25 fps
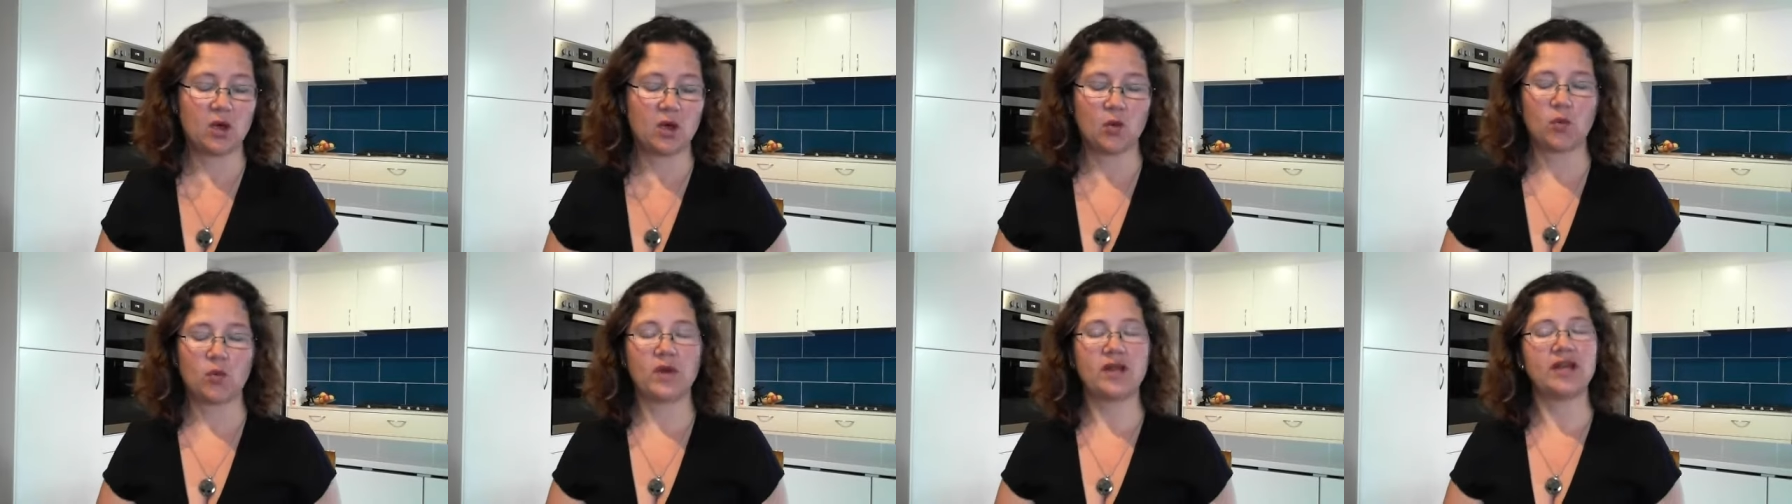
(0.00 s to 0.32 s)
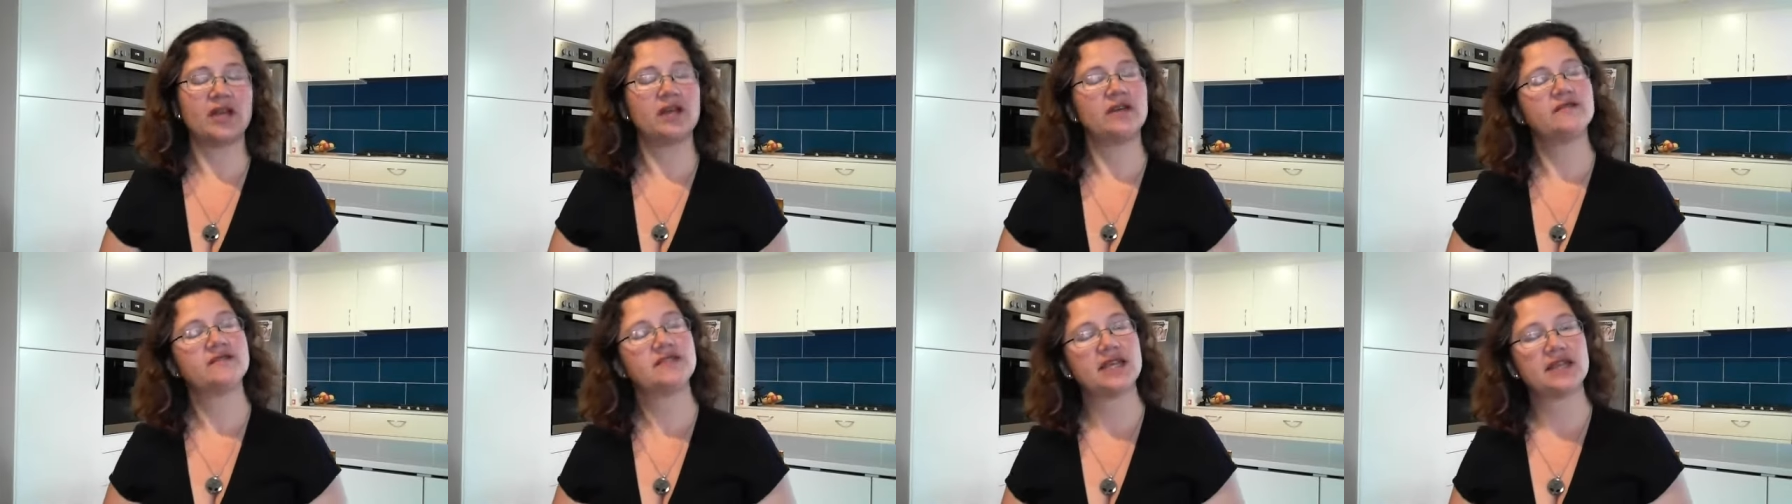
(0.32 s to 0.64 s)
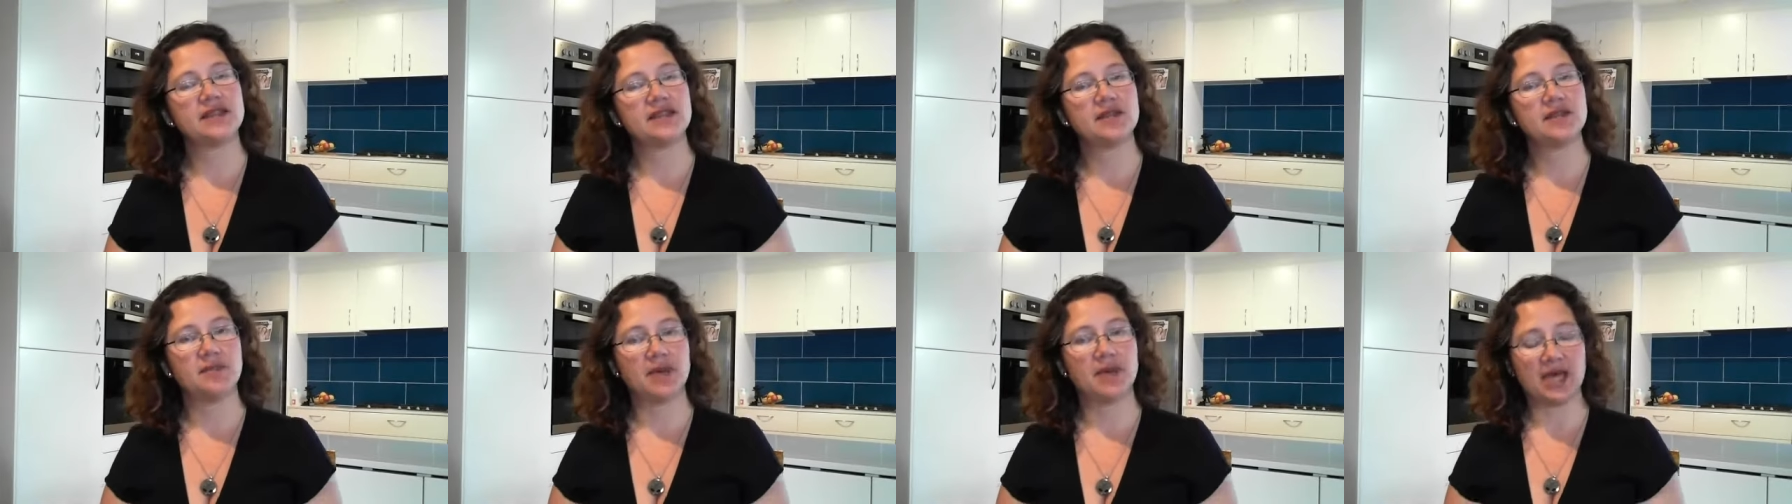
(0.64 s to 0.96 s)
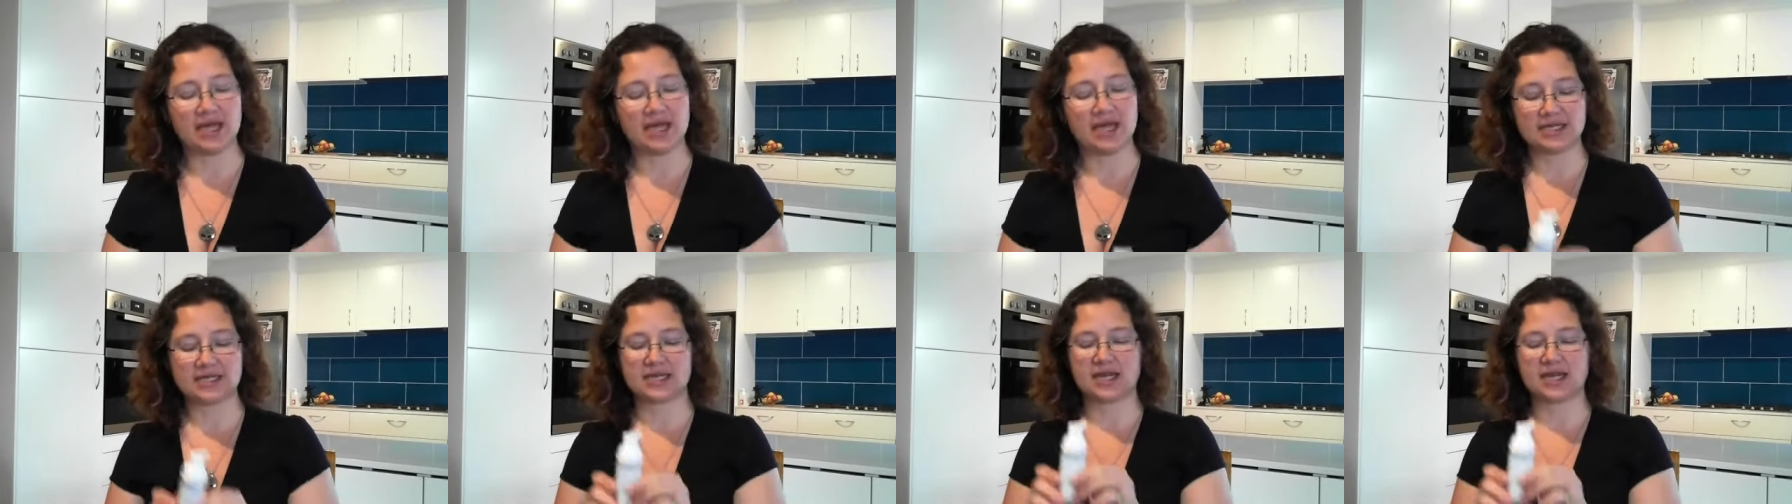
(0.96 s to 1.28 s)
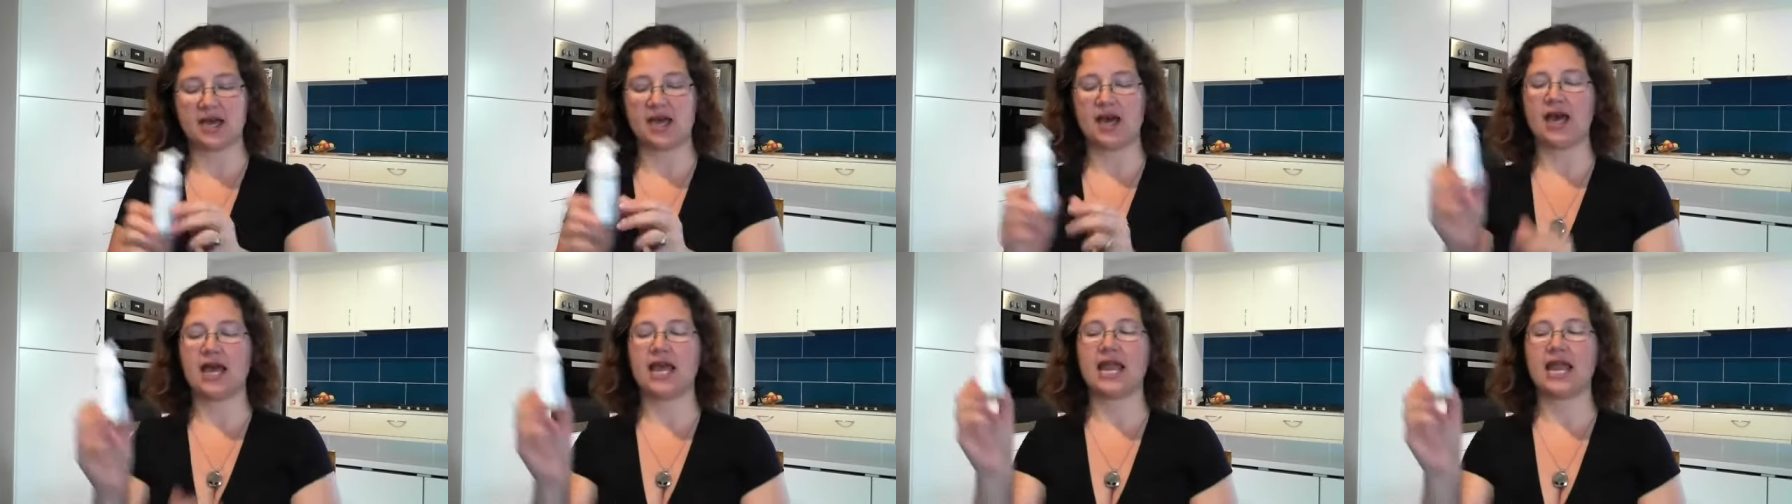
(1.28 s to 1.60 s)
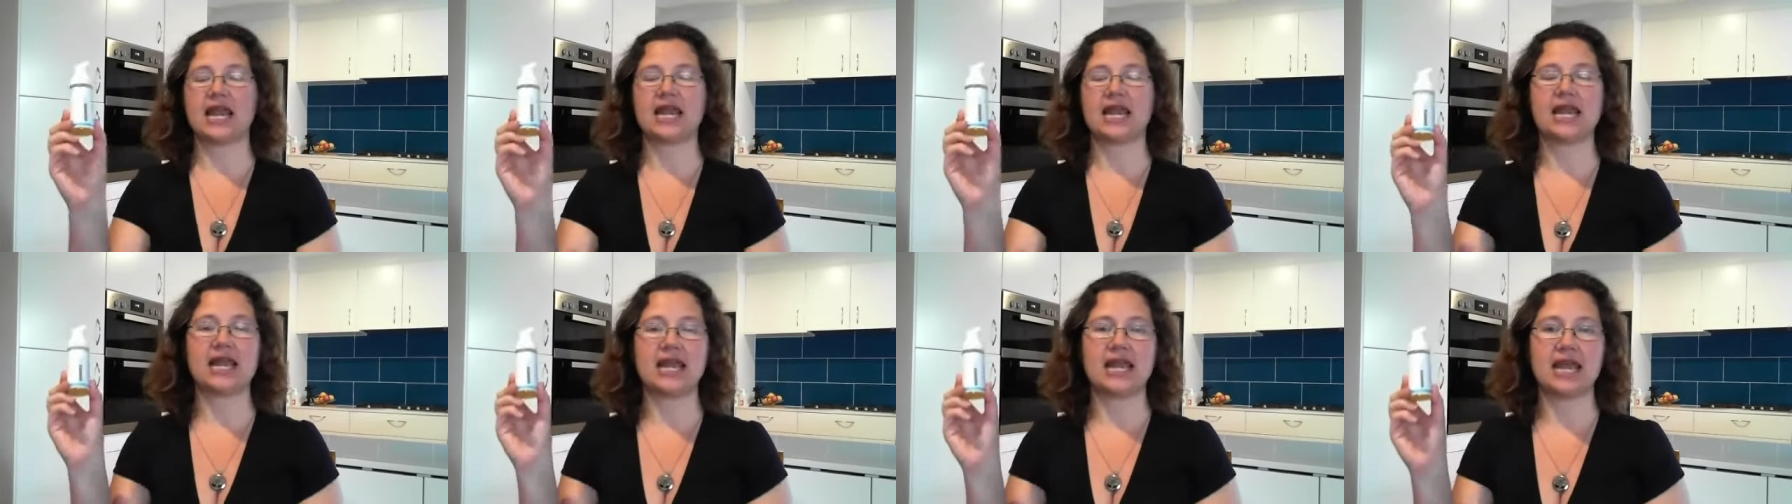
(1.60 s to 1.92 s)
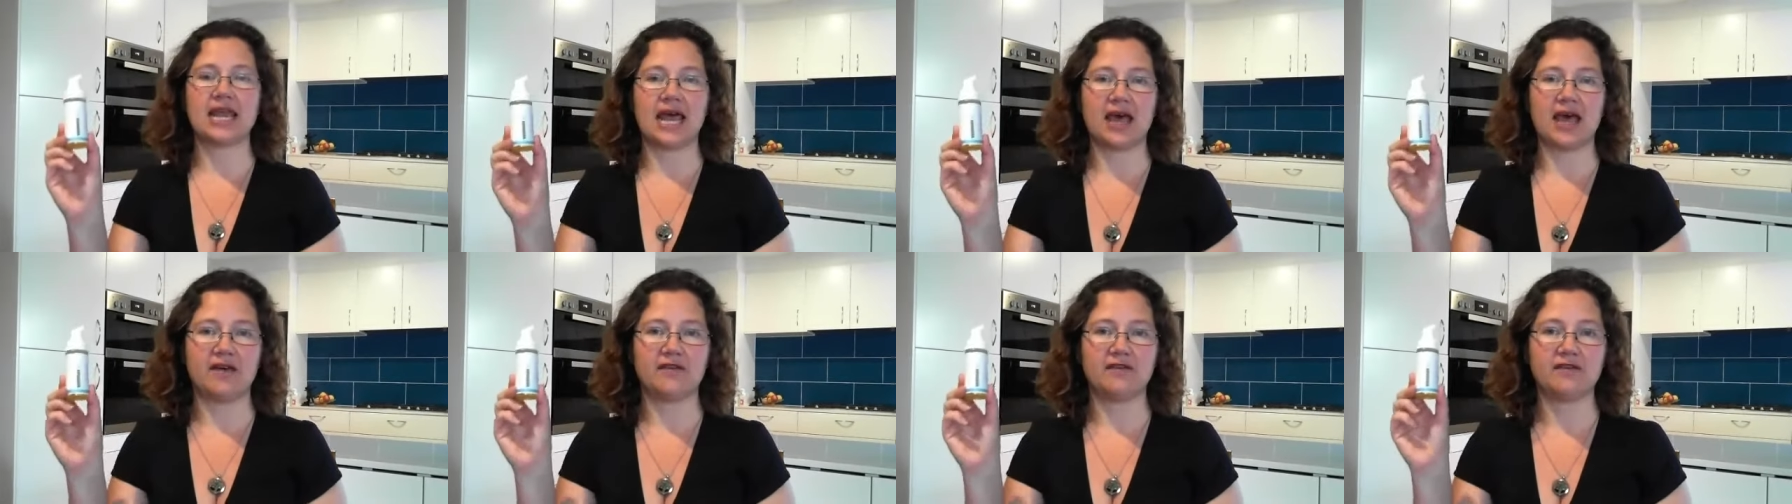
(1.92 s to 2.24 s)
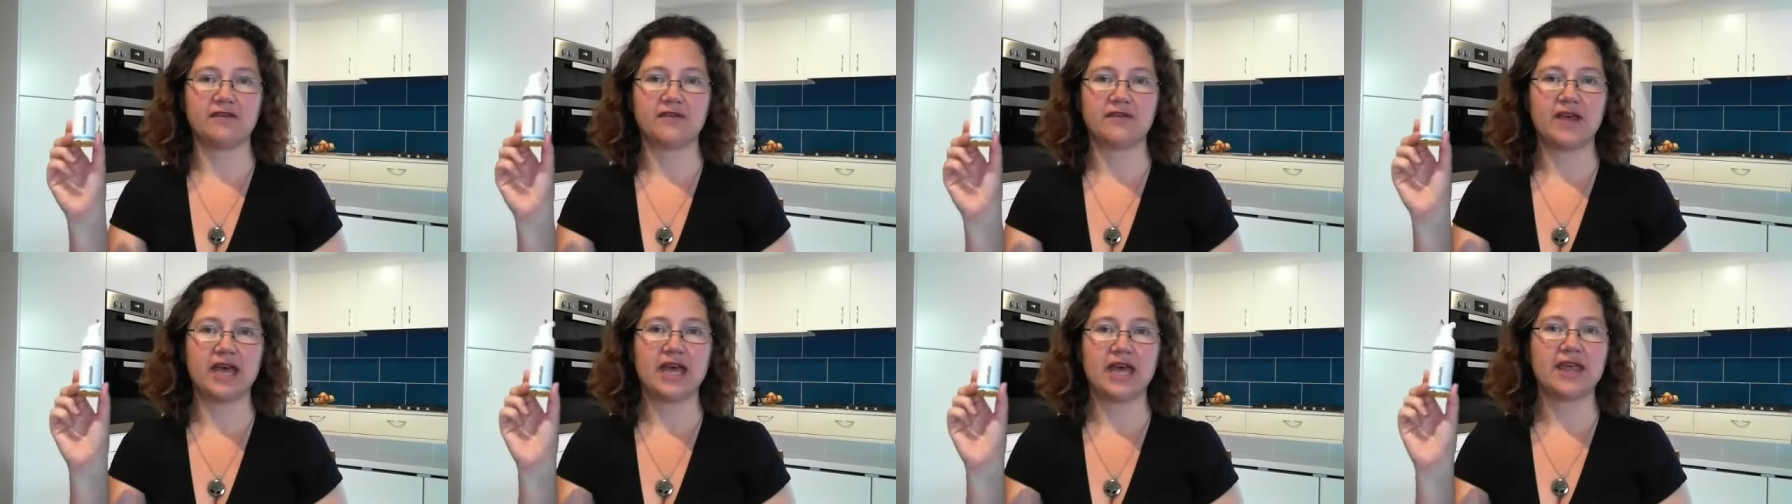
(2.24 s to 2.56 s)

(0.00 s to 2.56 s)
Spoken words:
When I've done the mask, I love